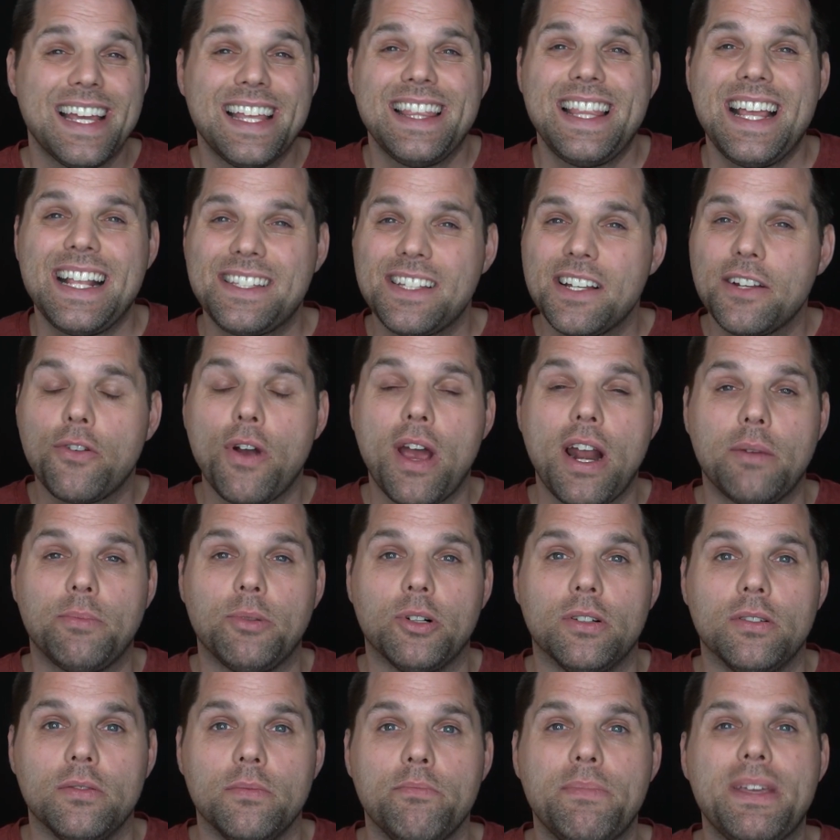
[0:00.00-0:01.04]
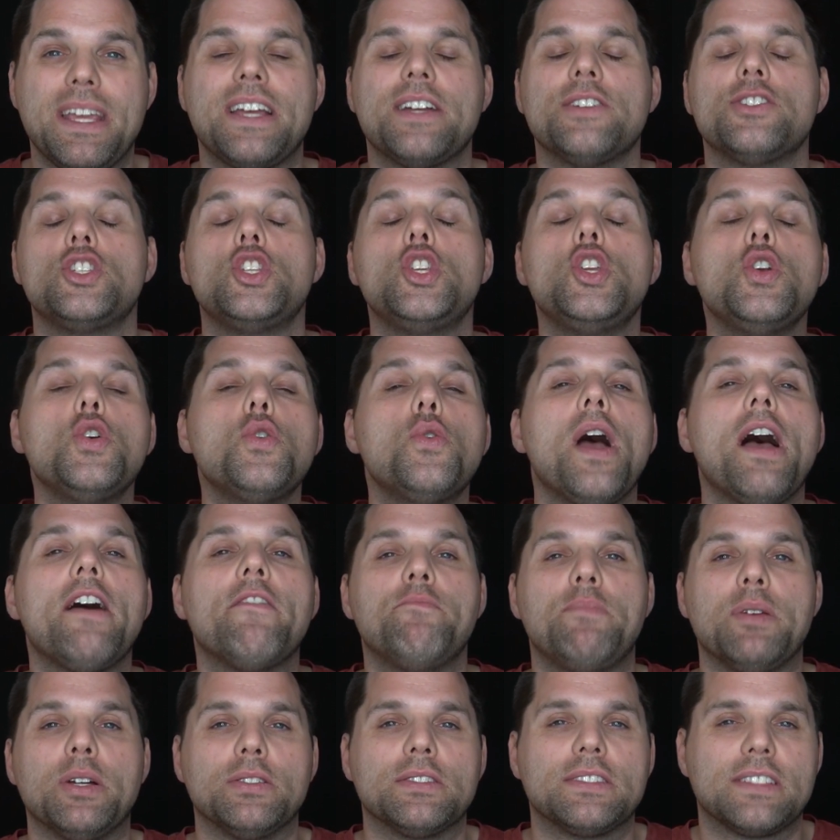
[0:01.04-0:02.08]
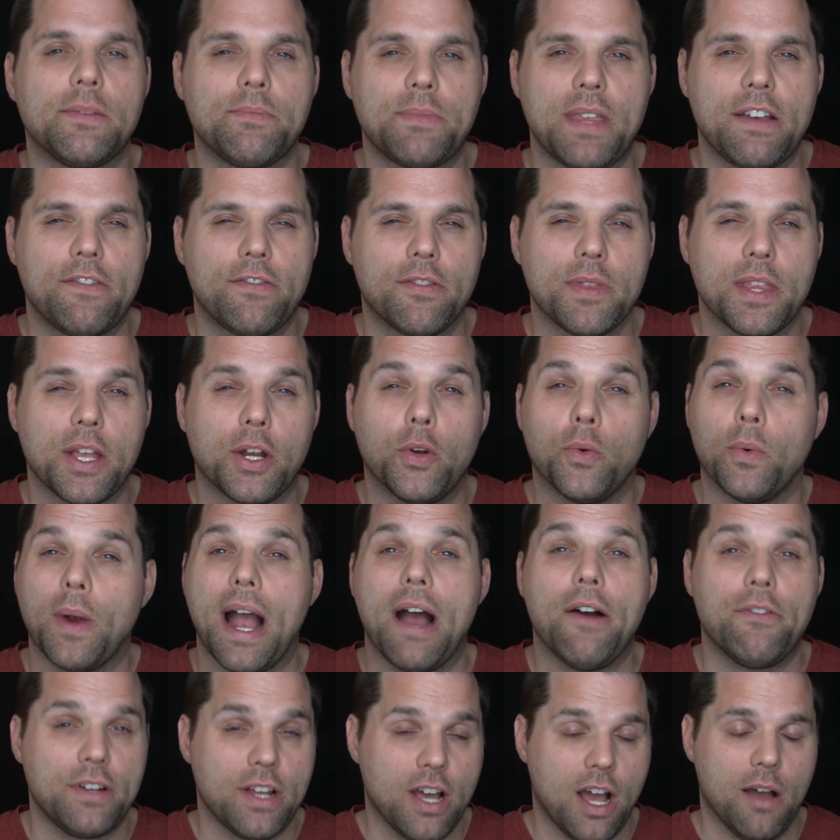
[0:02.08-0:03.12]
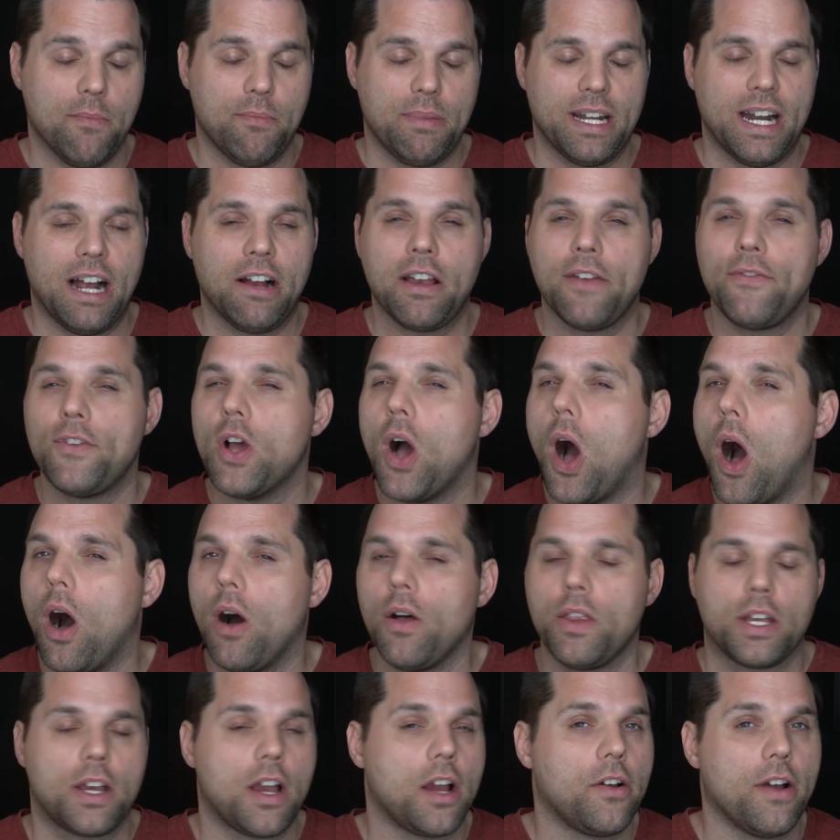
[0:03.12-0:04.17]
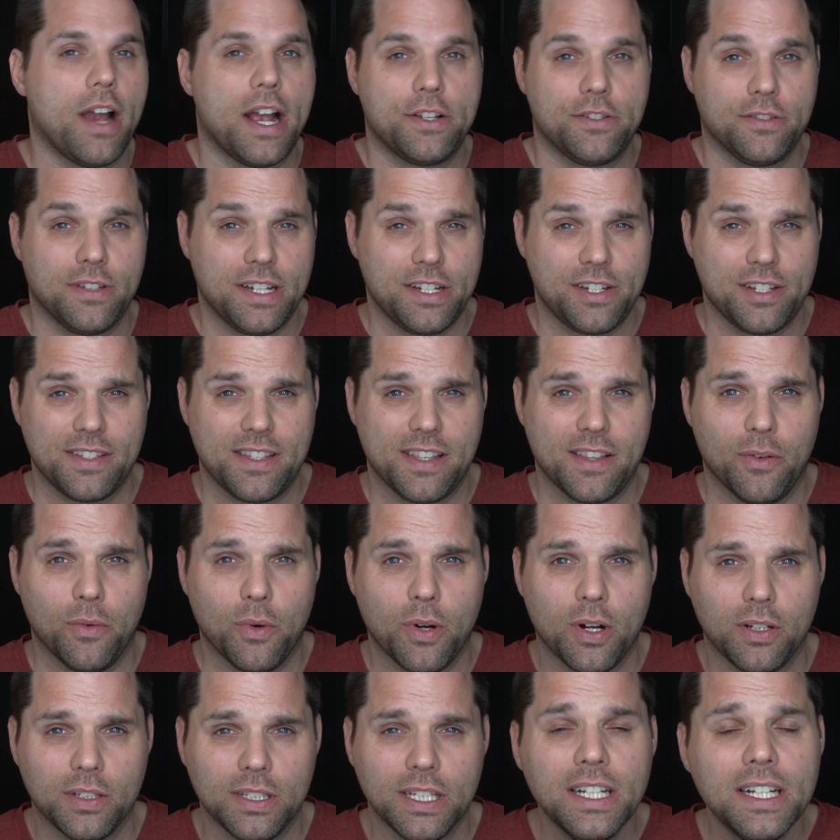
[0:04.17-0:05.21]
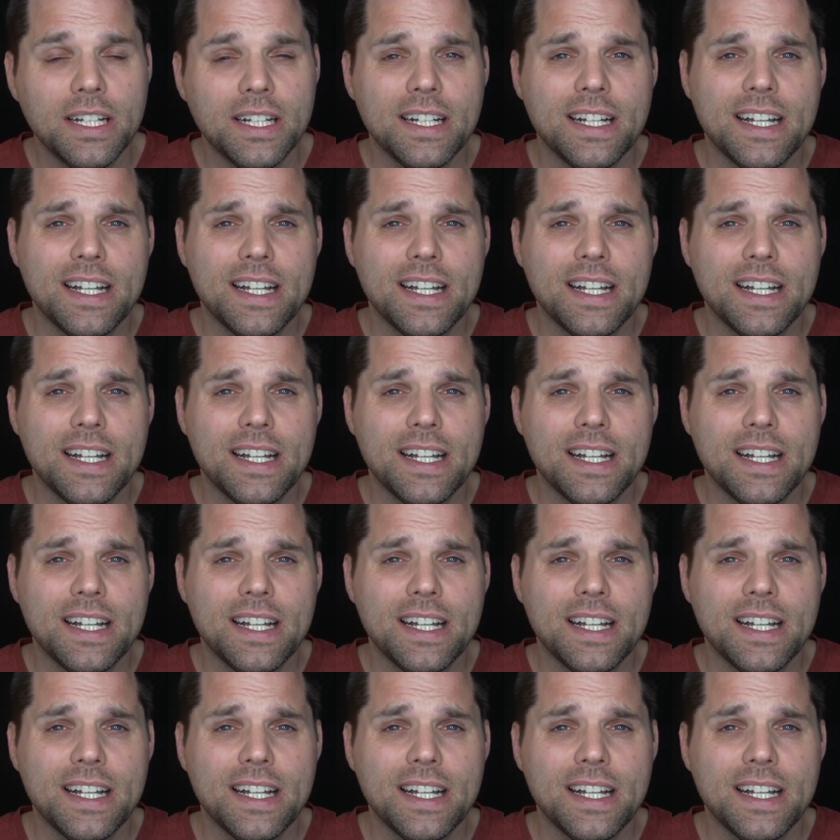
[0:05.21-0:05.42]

That's incredible because you have built something from the ground up, and I'll give you all the congratulations in the world.